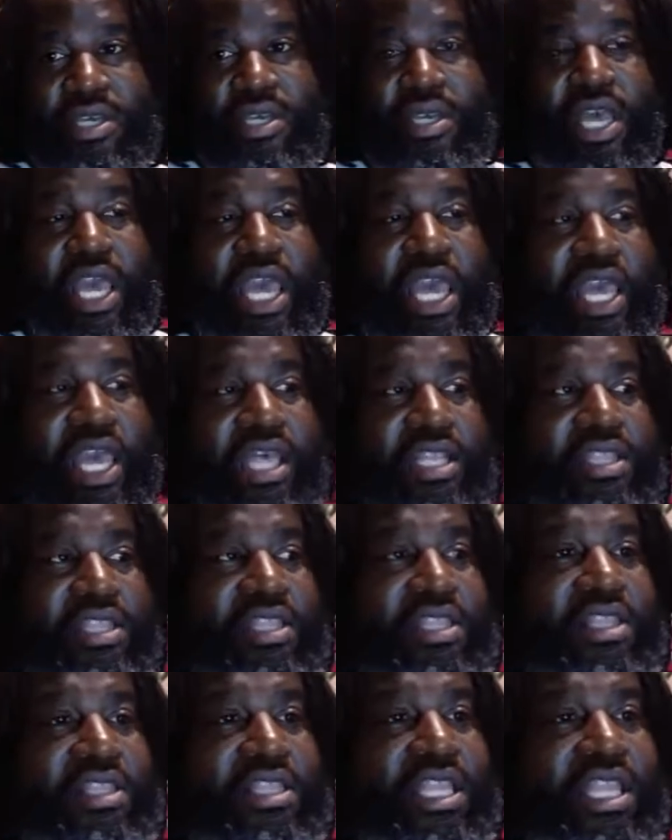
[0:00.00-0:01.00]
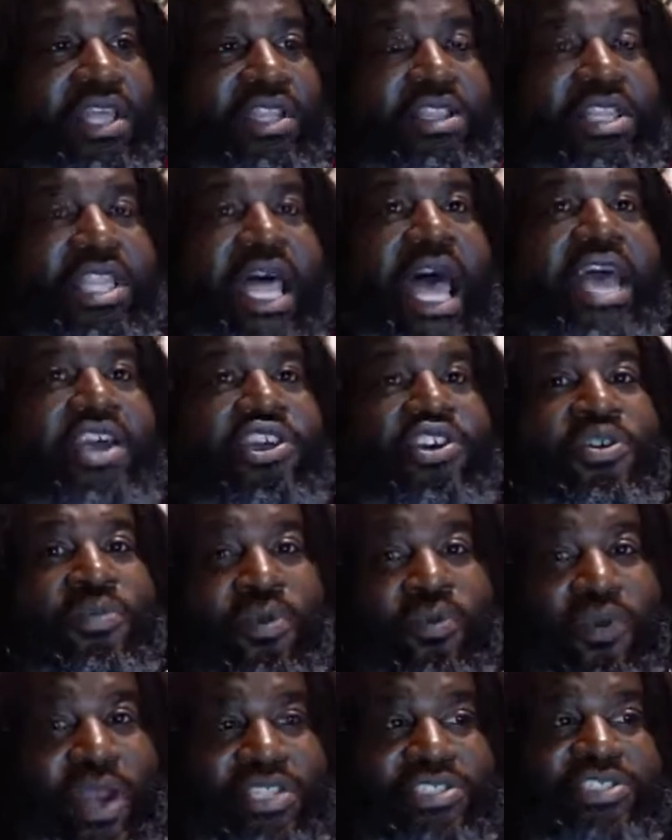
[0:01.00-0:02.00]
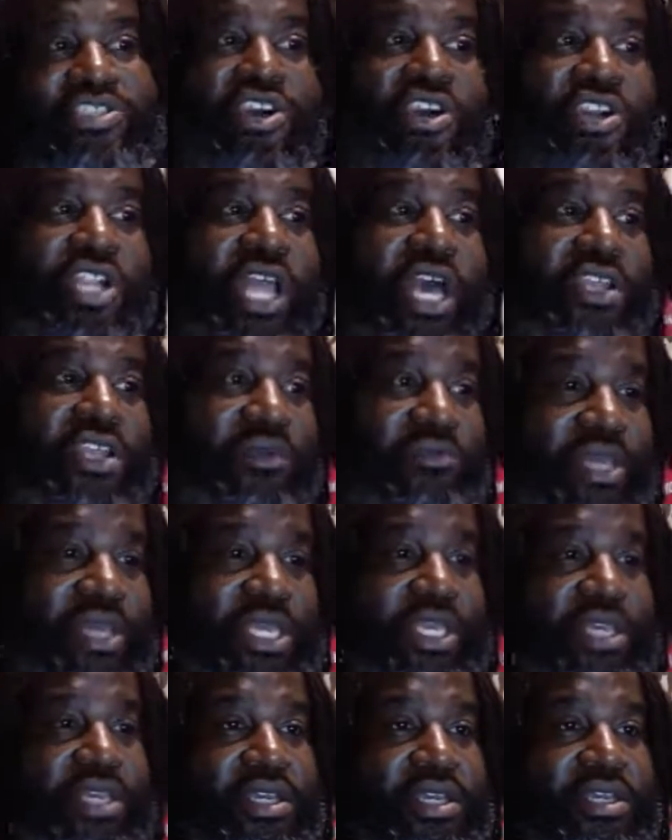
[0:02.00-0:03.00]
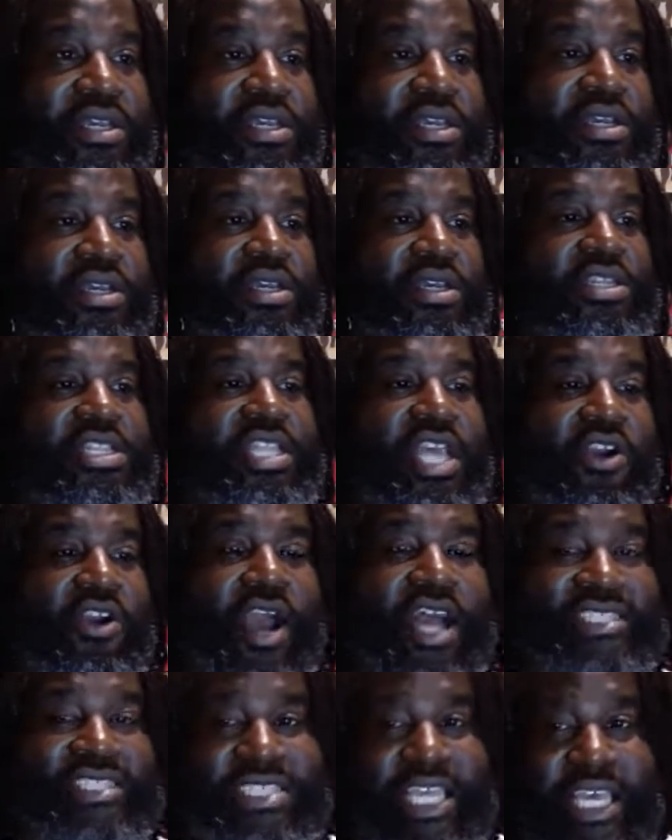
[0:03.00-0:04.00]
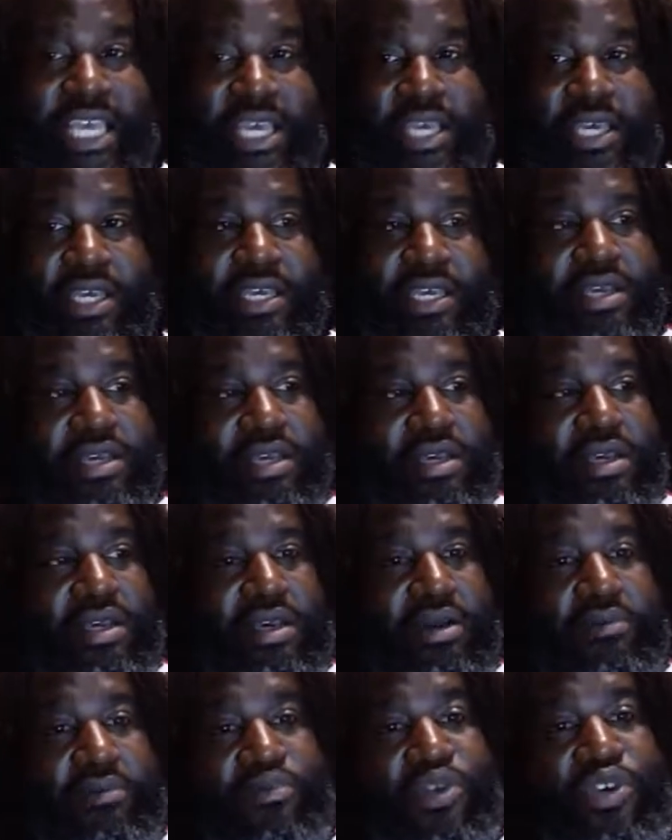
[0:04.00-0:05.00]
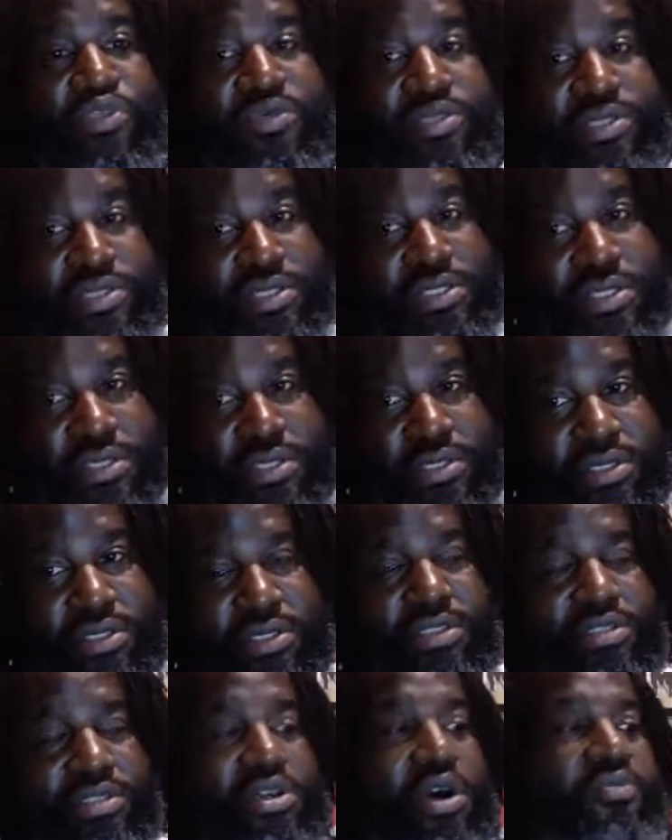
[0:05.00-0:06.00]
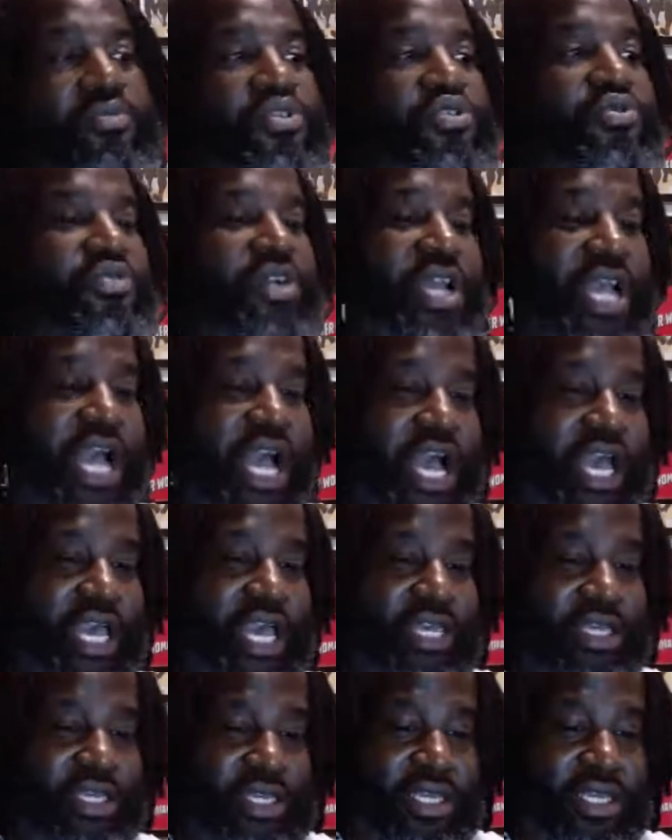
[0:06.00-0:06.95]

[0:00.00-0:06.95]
And that human race turned out to be, dare I say it, mutants. So mutant kind.